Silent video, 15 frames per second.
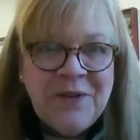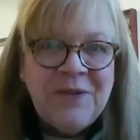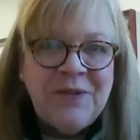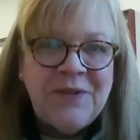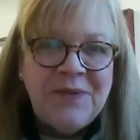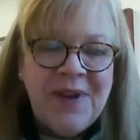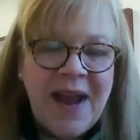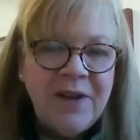
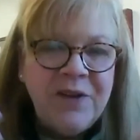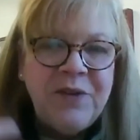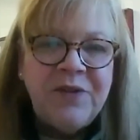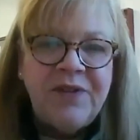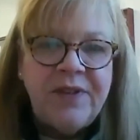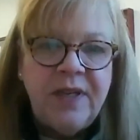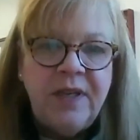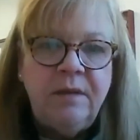So now you
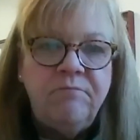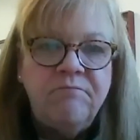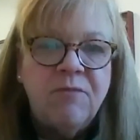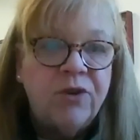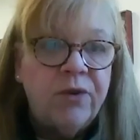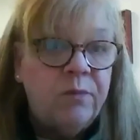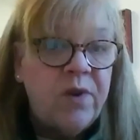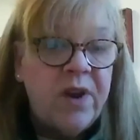see
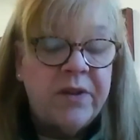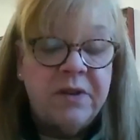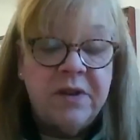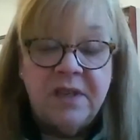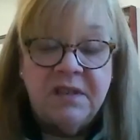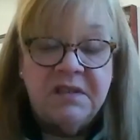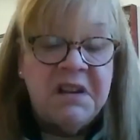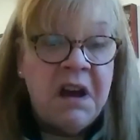whether
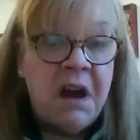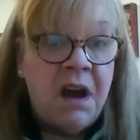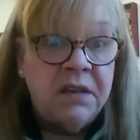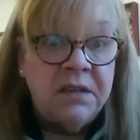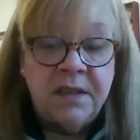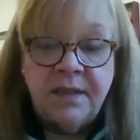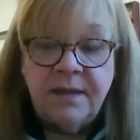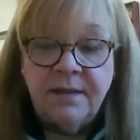it's
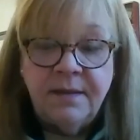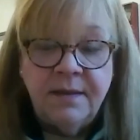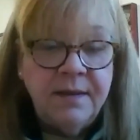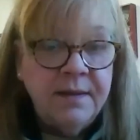guns,